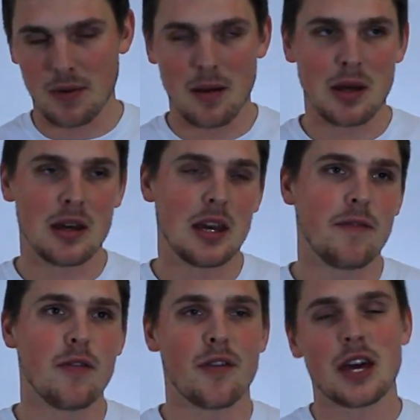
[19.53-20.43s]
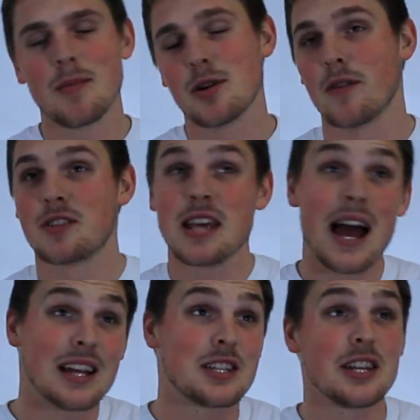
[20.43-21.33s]
I can give you vocabulary of
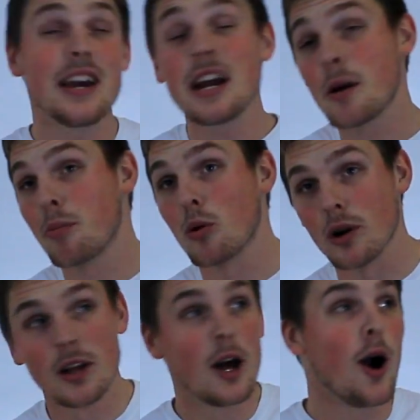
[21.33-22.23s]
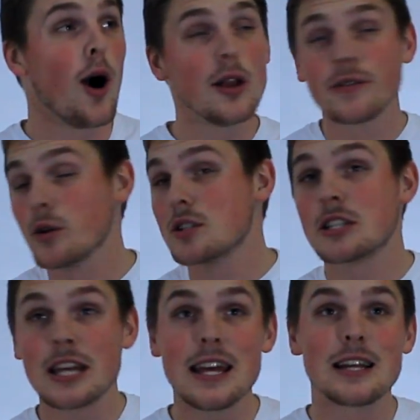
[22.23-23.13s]
taxi, airport, all of those
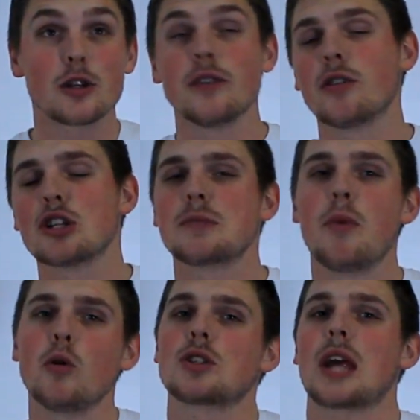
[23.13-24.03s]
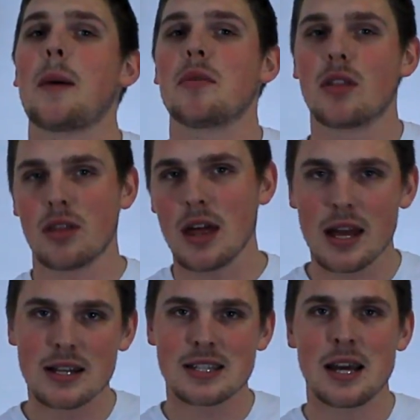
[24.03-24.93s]
things, all of those most common
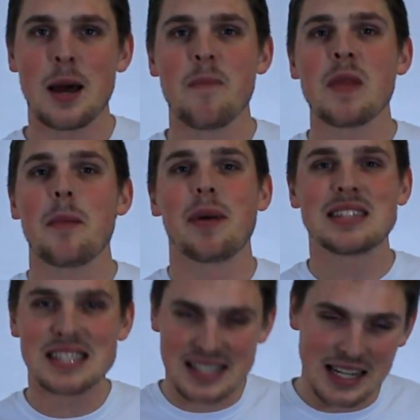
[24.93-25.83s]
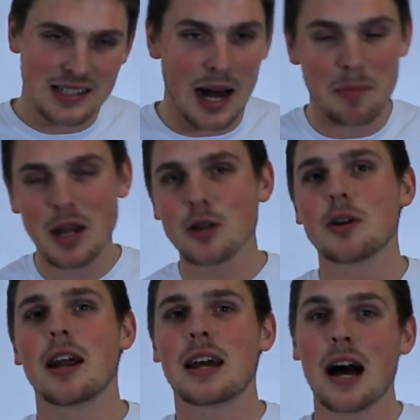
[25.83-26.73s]
things, but still I'm not
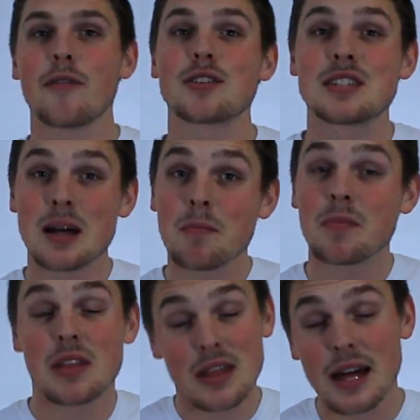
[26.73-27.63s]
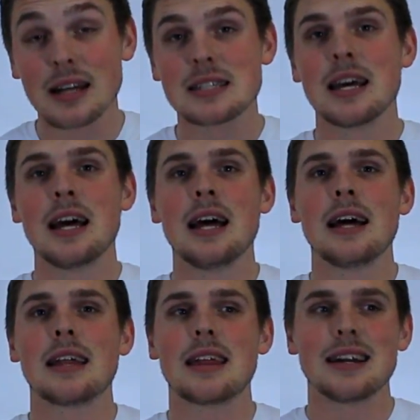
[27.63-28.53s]
gonna cover some things
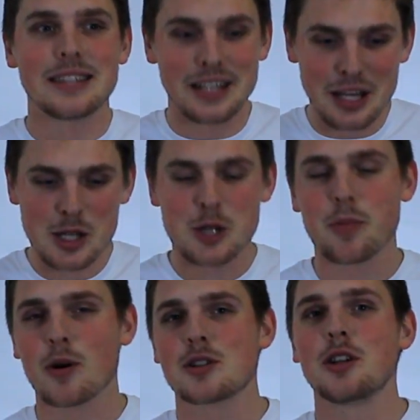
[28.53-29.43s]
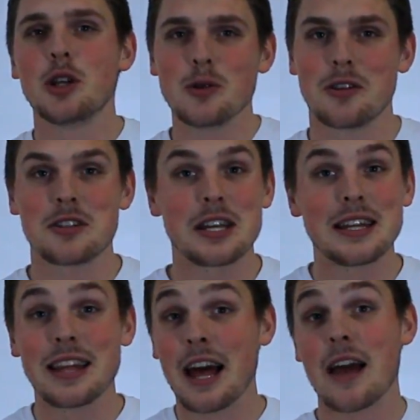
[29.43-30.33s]
that each person uses
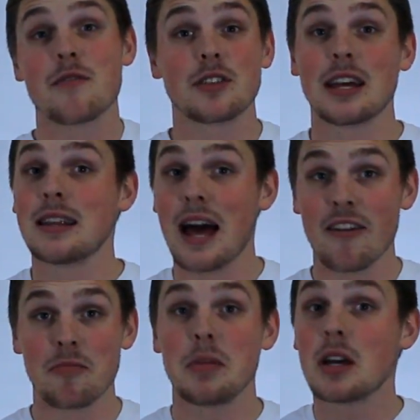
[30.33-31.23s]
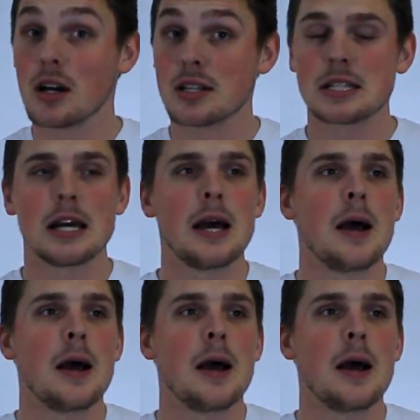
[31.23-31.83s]
in their everyday life, because